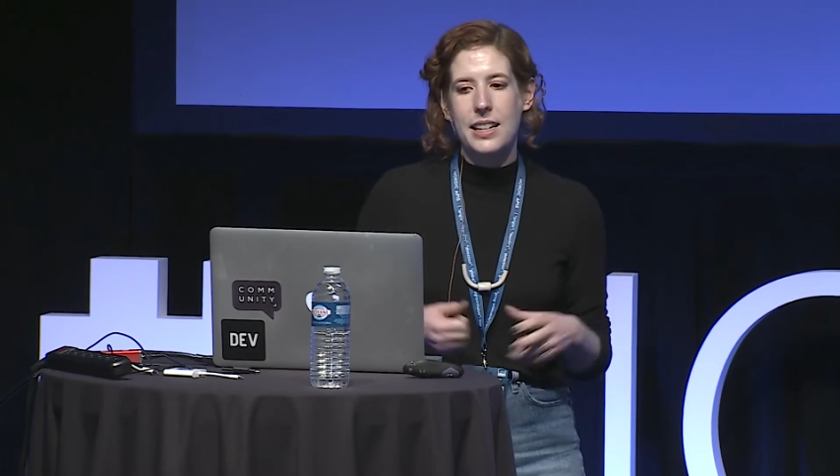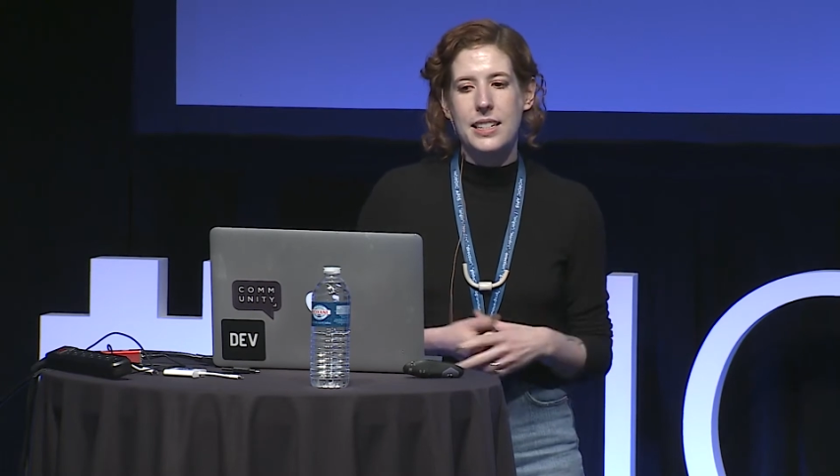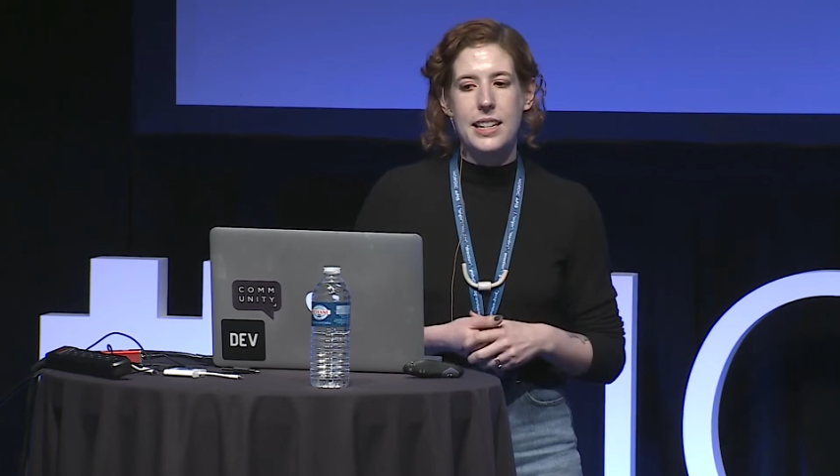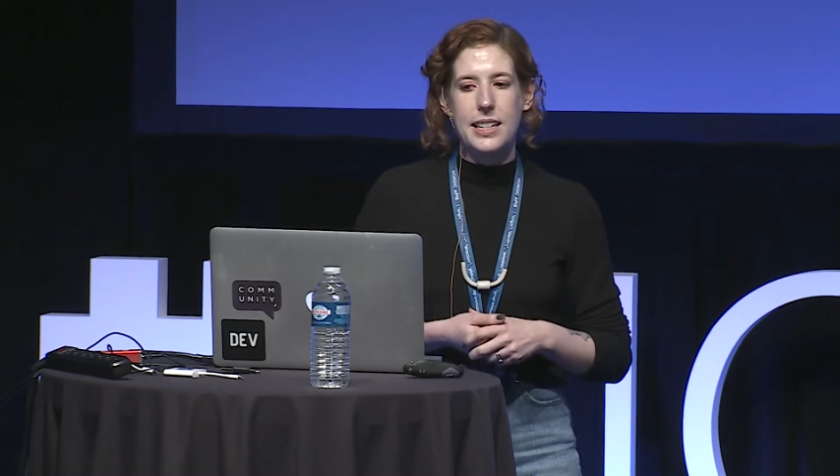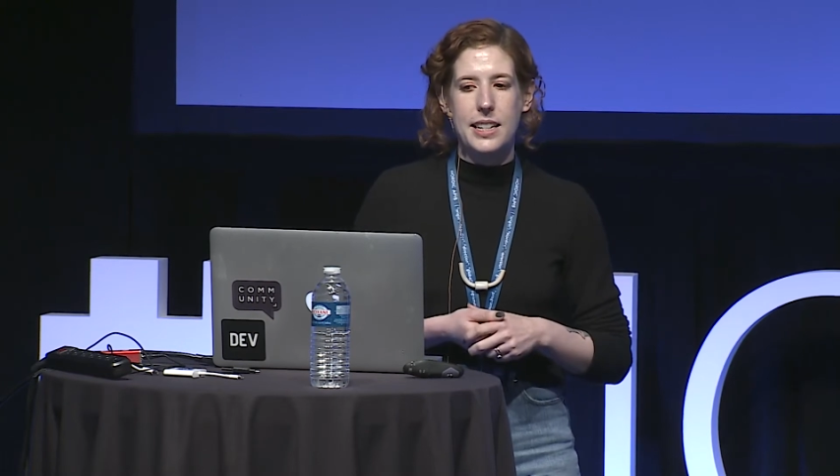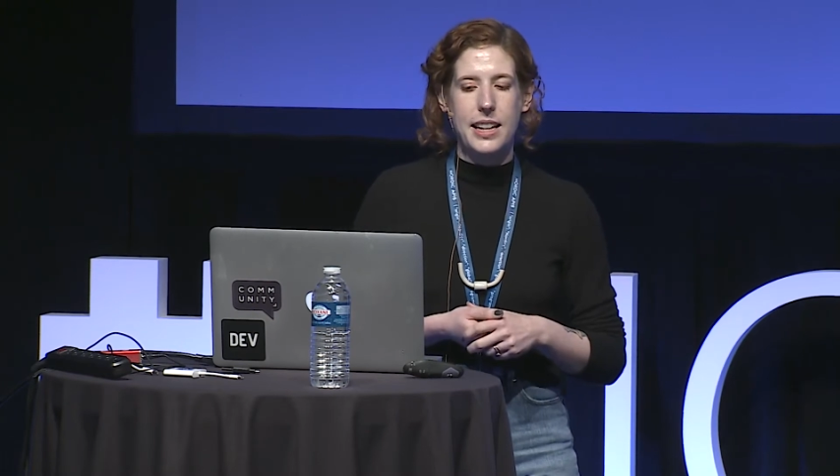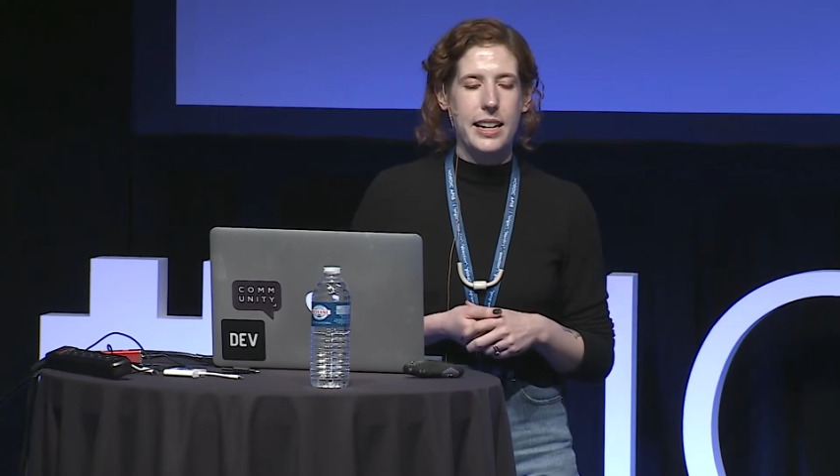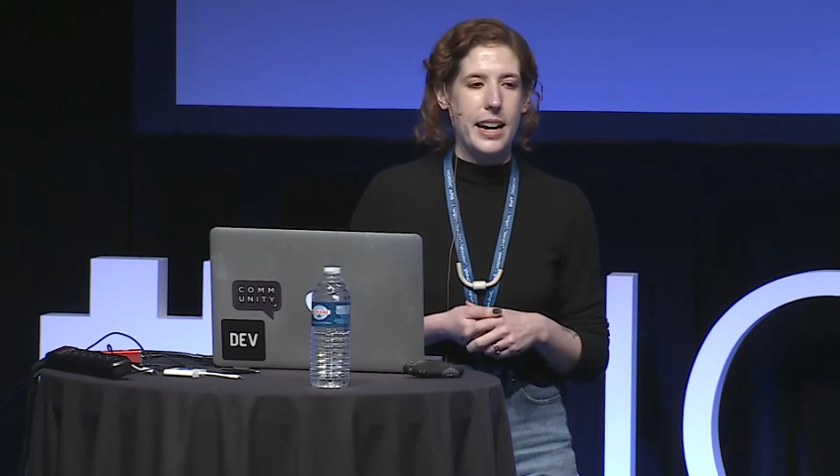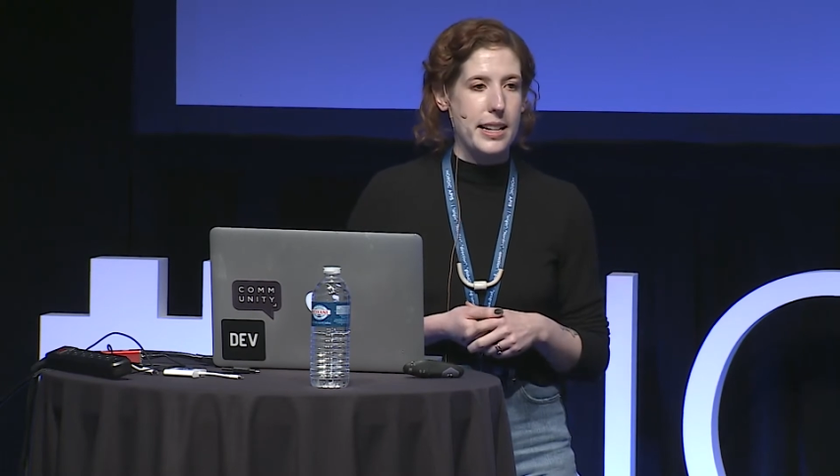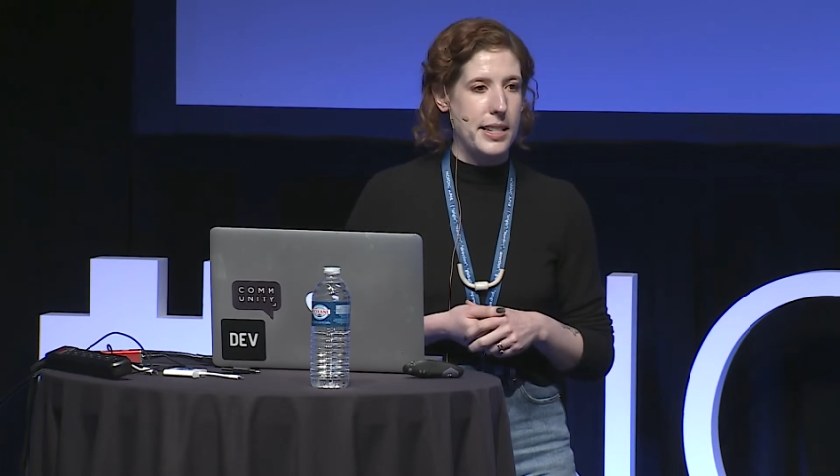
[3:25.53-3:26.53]
to get to
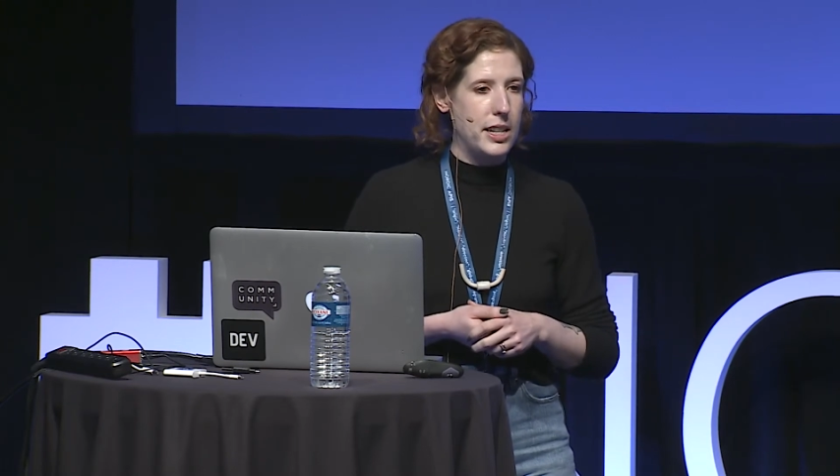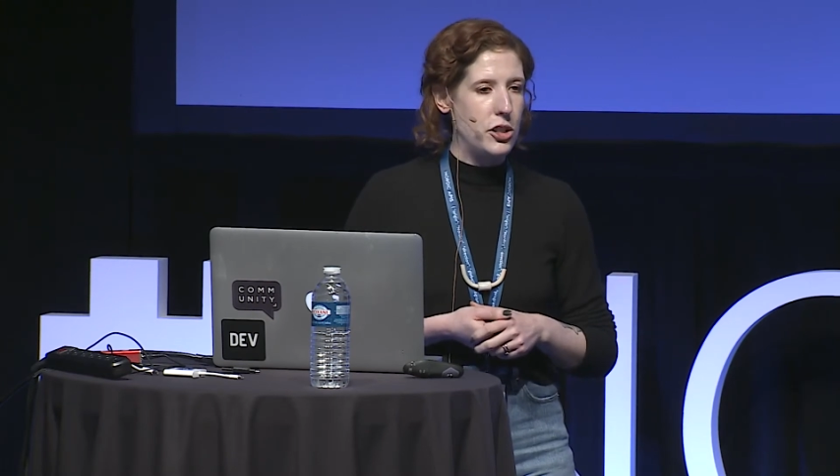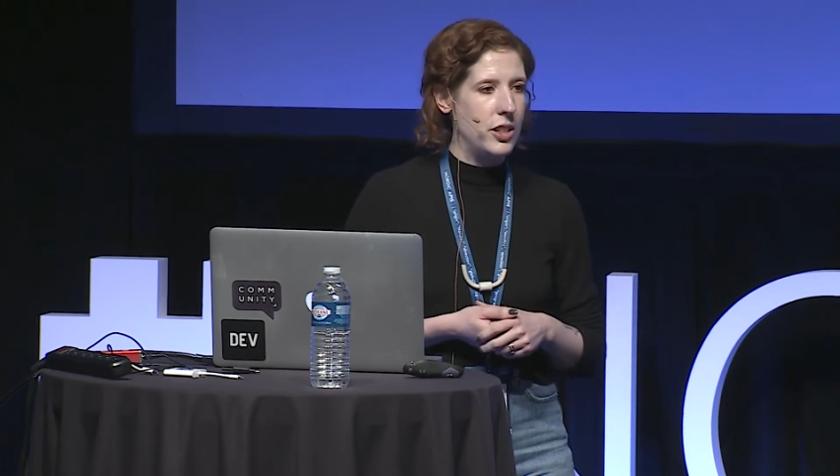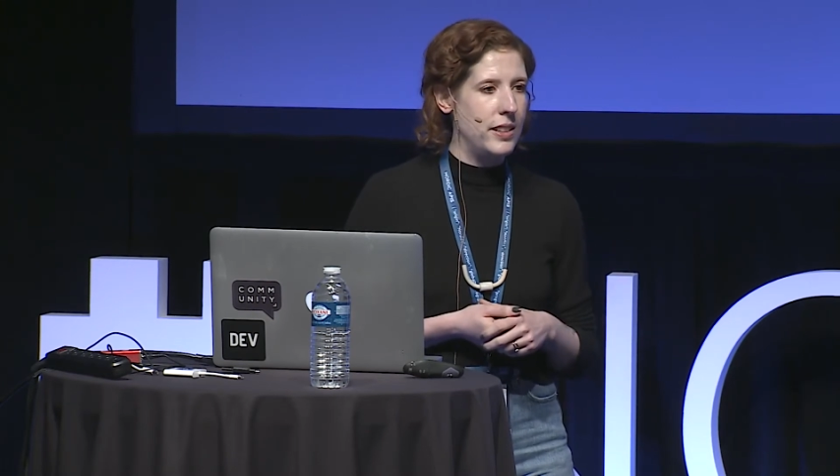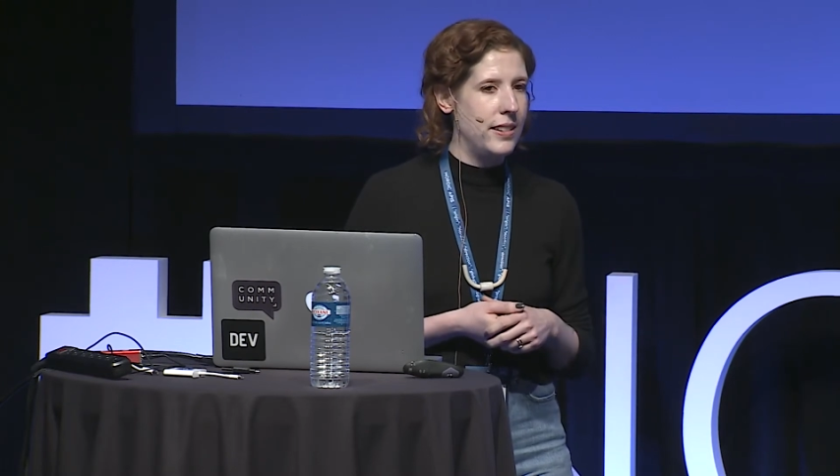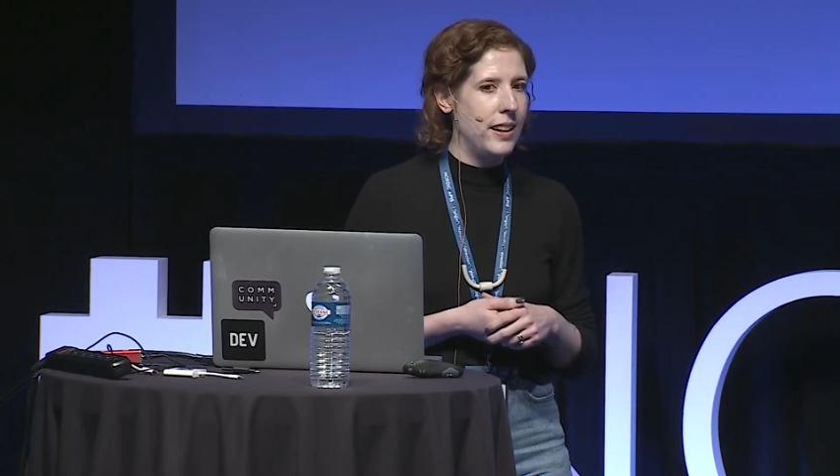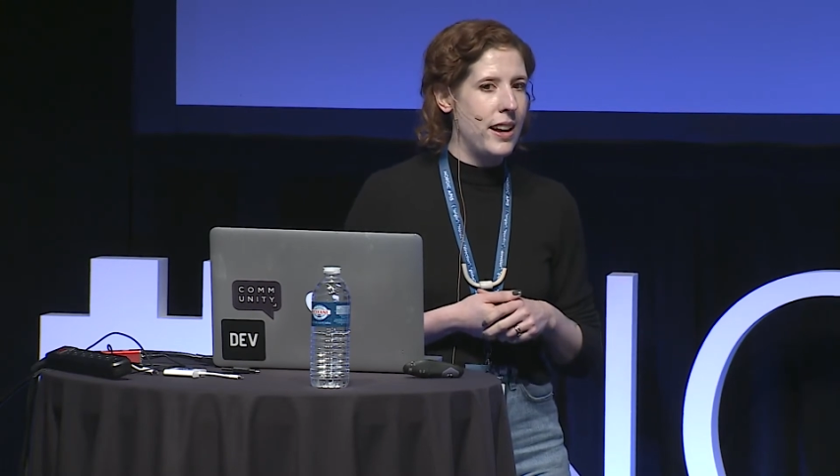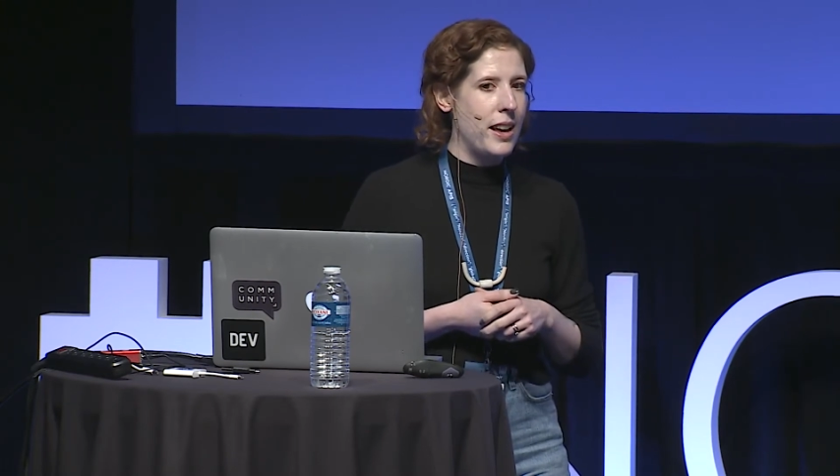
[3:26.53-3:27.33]
that gas station,